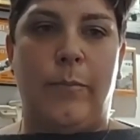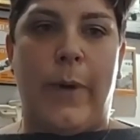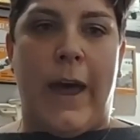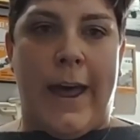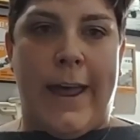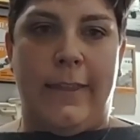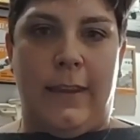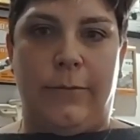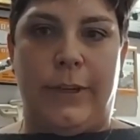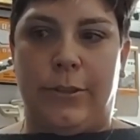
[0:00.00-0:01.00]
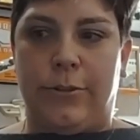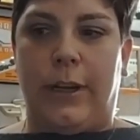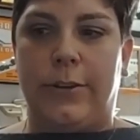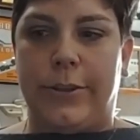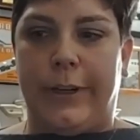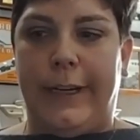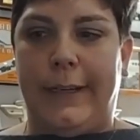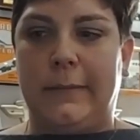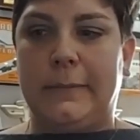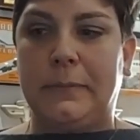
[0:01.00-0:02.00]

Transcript: by the restructuring.